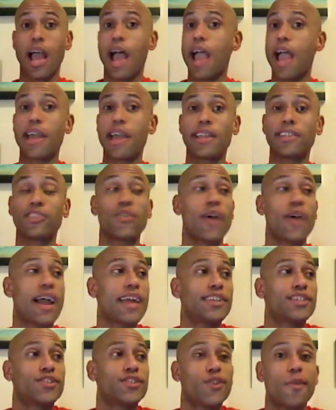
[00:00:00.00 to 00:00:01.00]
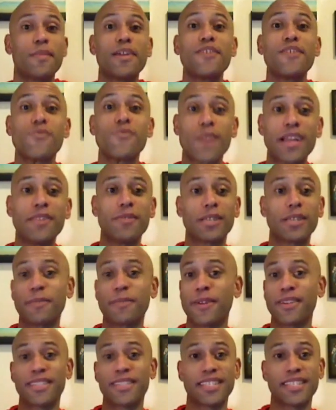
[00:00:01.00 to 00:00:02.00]
And so I had so many great new
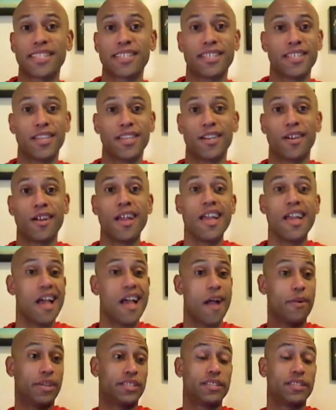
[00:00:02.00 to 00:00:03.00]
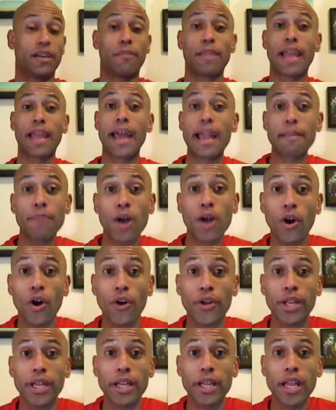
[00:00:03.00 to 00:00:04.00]
experiences this year. I went to the Black
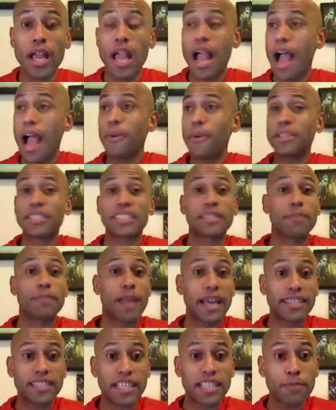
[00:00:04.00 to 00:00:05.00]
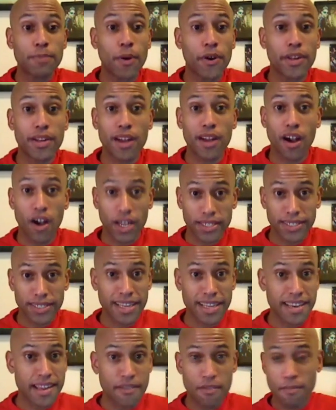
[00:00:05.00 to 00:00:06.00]
Party. I went to Slash Days Party in Austin.
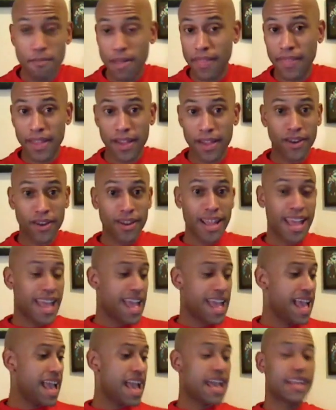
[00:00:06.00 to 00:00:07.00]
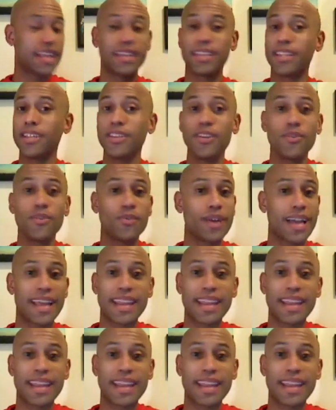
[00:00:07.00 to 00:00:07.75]
I'd never been there. And you know what?